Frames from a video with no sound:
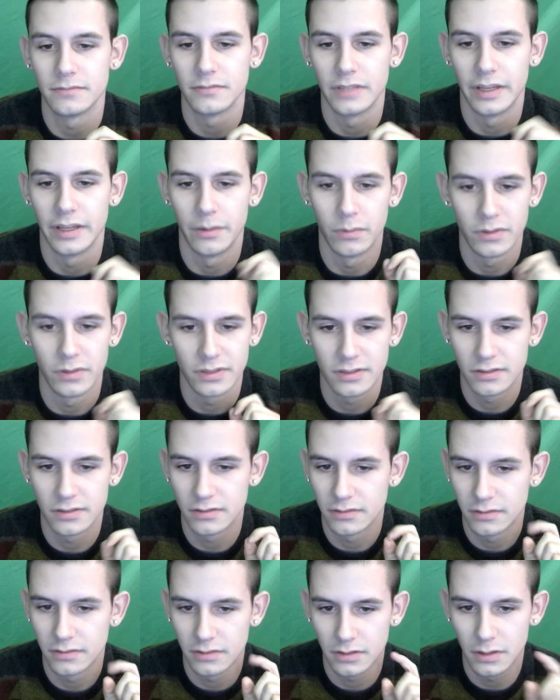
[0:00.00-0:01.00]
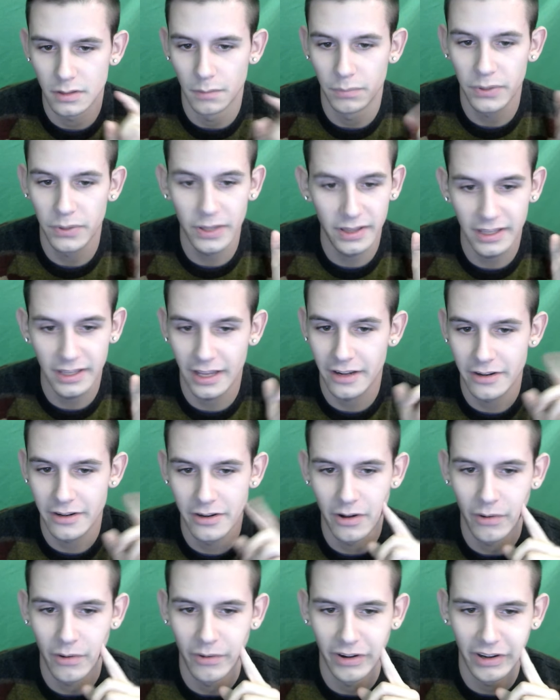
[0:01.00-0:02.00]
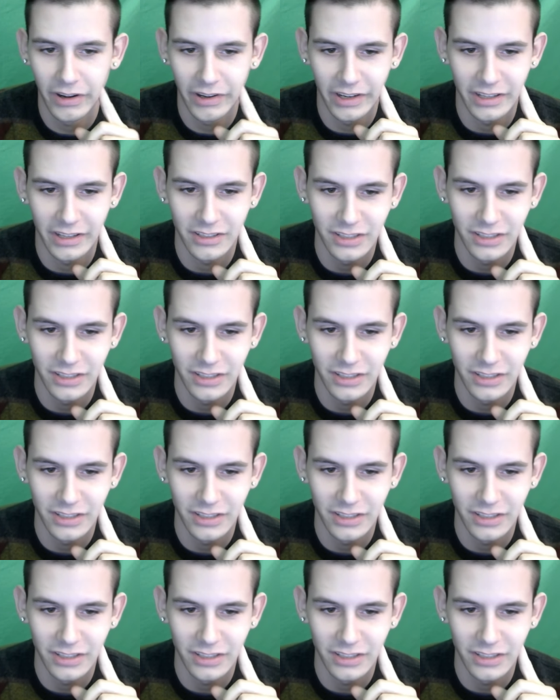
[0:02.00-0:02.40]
It was completely out of nowhere and she